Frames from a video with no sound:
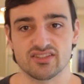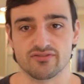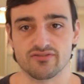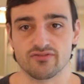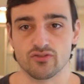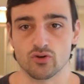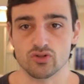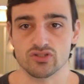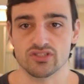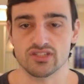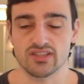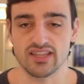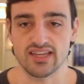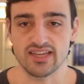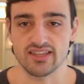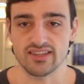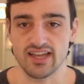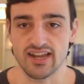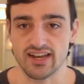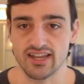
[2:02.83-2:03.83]
first
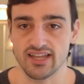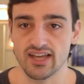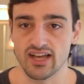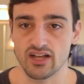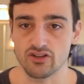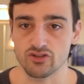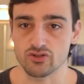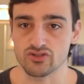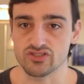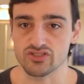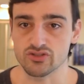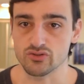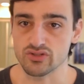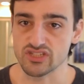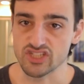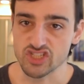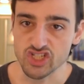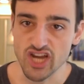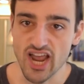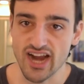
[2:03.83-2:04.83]
thing that I'll use to
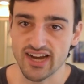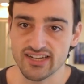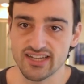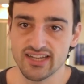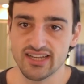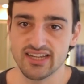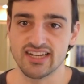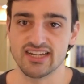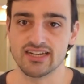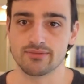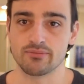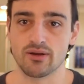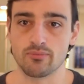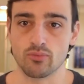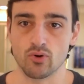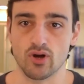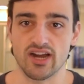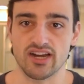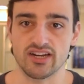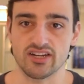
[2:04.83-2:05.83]
inject into my
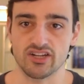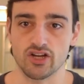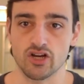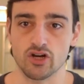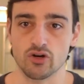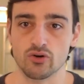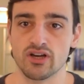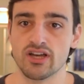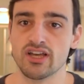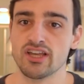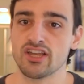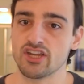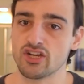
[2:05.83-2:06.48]
brain to go,